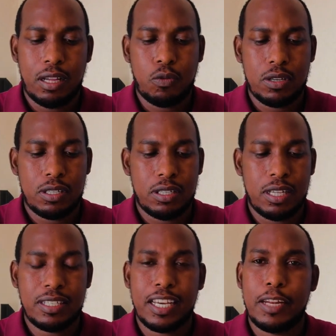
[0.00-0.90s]
That was
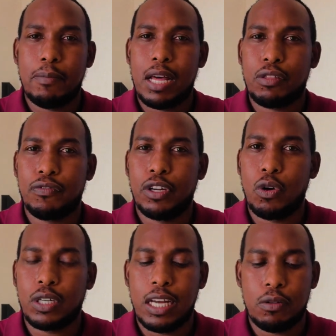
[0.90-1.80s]
in the second month of the
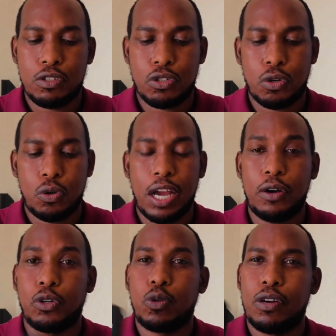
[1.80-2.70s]
lockdown, so
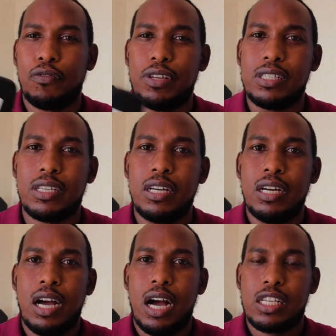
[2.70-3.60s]
I got one of these.
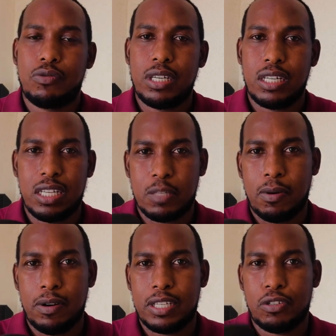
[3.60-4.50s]
I was really
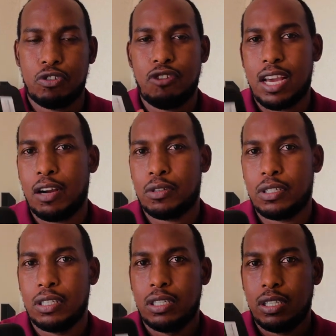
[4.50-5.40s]
desperate to try
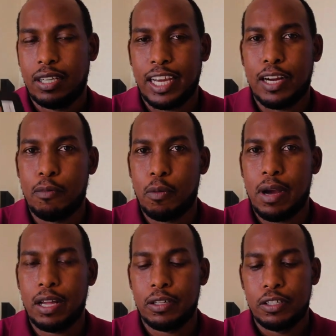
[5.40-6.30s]
out Lyca
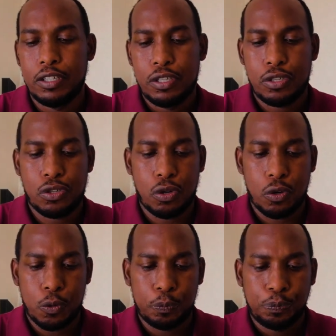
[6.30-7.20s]
Mobile.
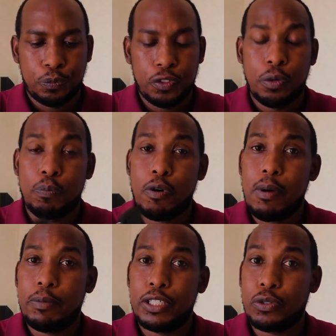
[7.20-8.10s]
So
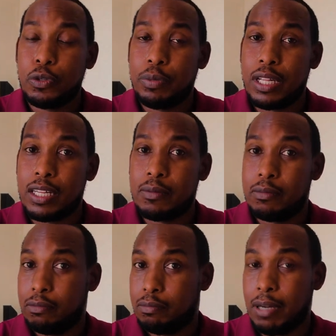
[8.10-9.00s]
probably it could be
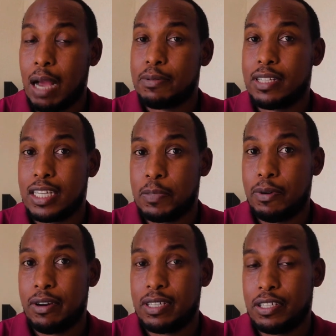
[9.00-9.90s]
that perhaps the
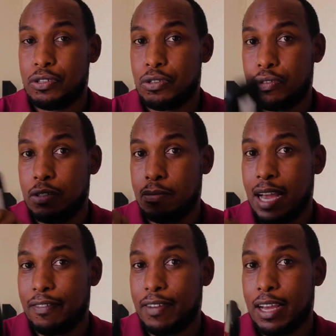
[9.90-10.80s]
experience is due to the
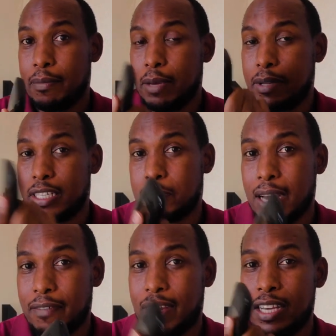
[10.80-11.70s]
MiFi. Maybe this
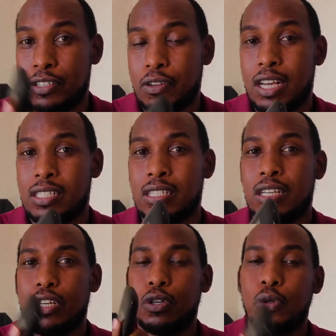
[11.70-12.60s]
MiFi is not
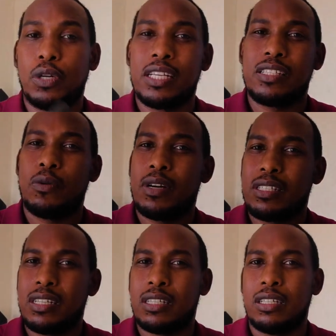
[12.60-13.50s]
as good as the
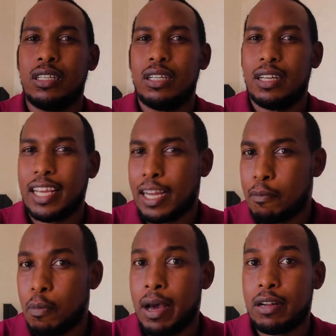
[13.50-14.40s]
ones that
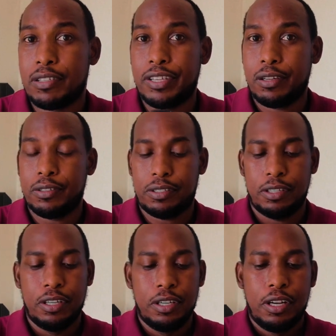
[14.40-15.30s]
Lyca Mobile
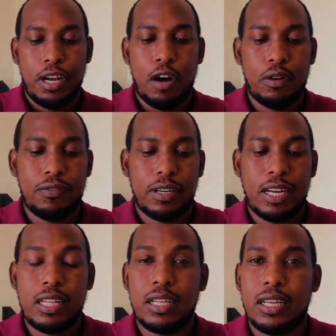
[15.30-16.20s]
sells.
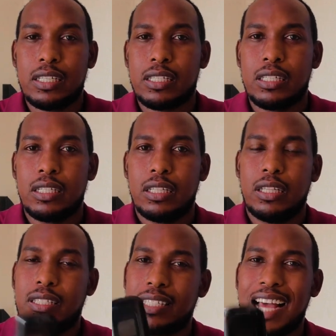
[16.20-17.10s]
However, nonetheless,
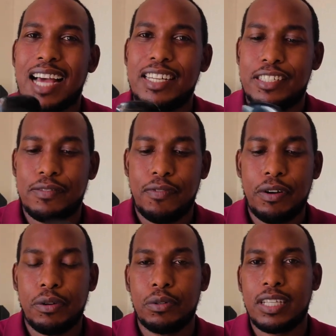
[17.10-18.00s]
this has had its
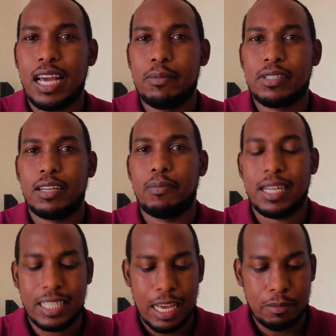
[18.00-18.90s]
very good times and
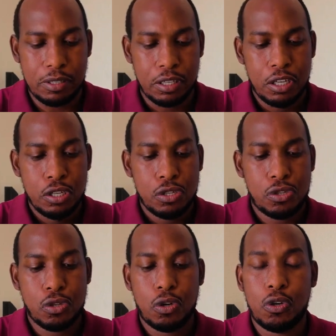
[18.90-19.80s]
bad times.
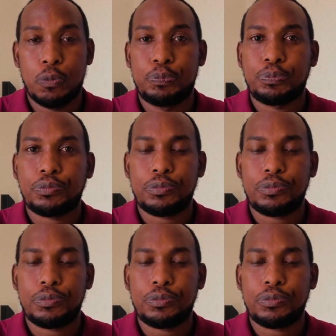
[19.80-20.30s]
So